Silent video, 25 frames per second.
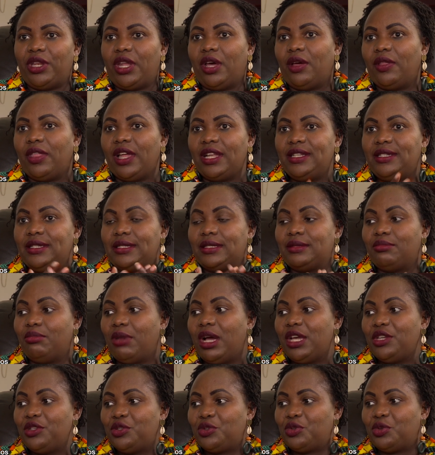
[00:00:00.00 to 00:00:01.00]
Now that is
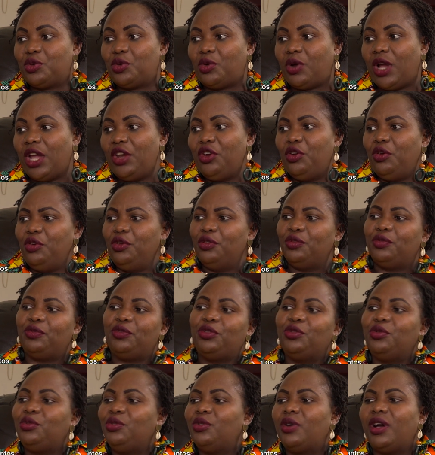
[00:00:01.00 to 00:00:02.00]
my song. I know
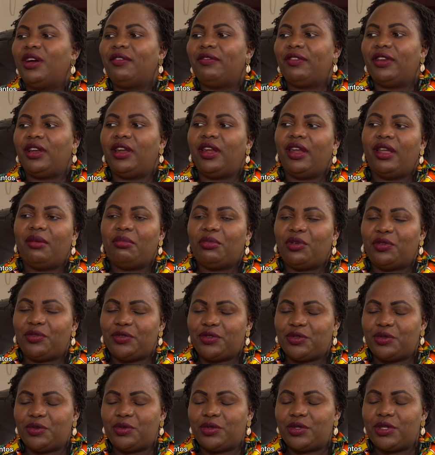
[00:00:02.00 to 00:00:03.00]
you have a number of
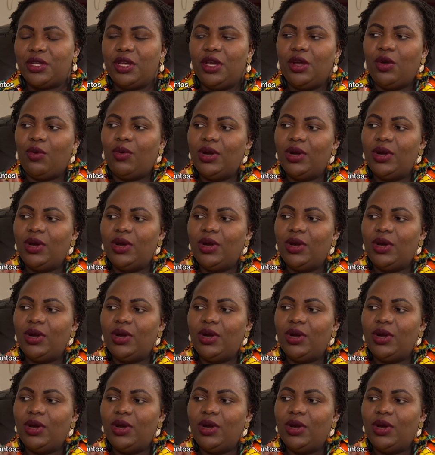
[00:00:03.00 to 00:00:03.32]
songs.